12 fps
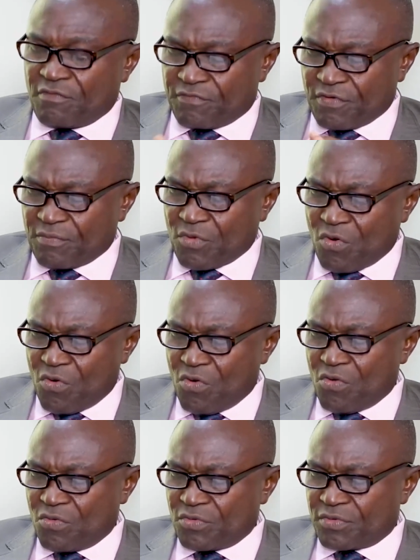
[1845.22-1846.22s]
from
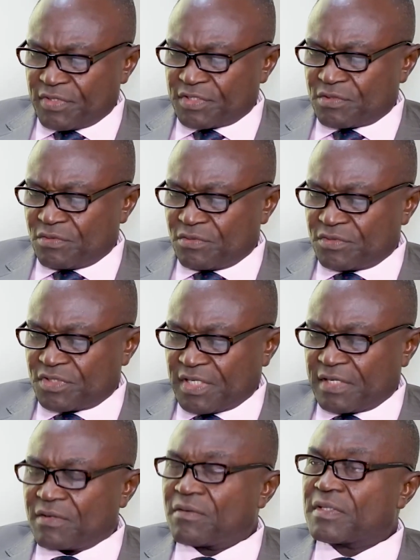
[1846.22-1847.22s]
all critical
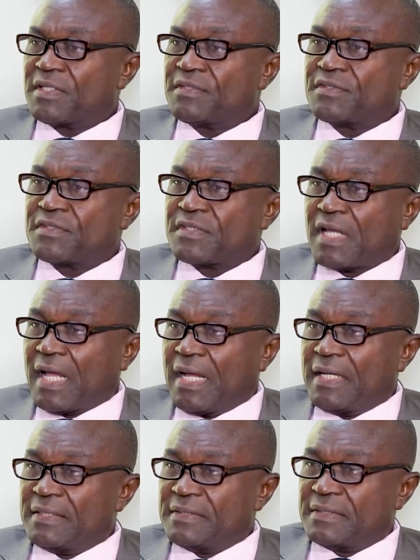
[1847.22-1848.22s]
stakeholders
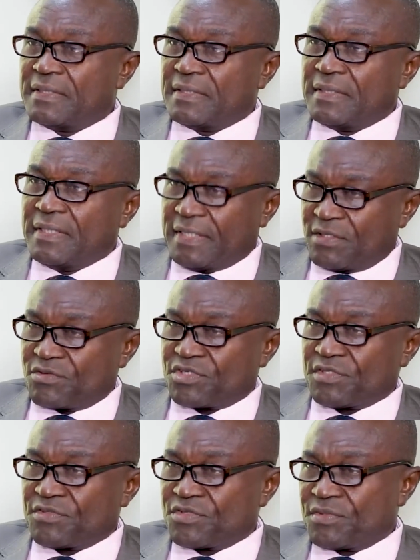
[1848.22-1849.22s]
and
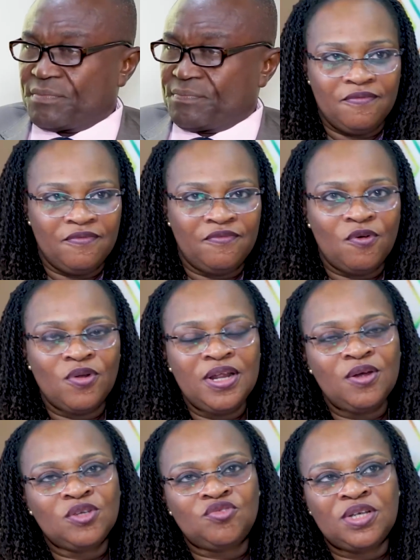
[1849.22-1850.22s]
Lagosians? For
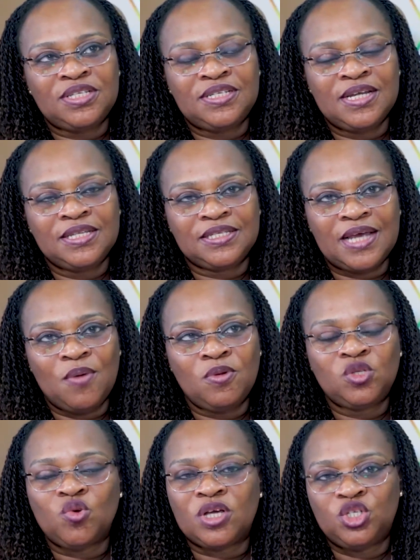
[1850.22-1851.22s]
Lagos residents, I
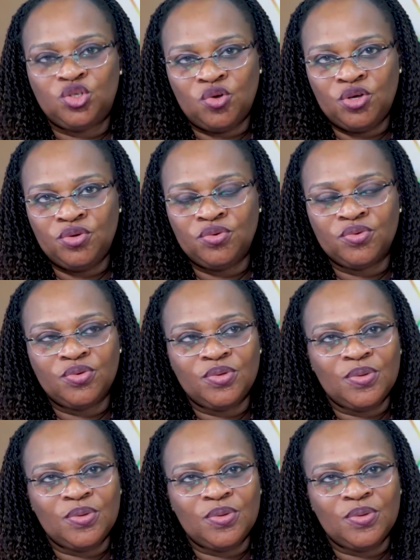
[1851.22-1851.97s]
want to assure you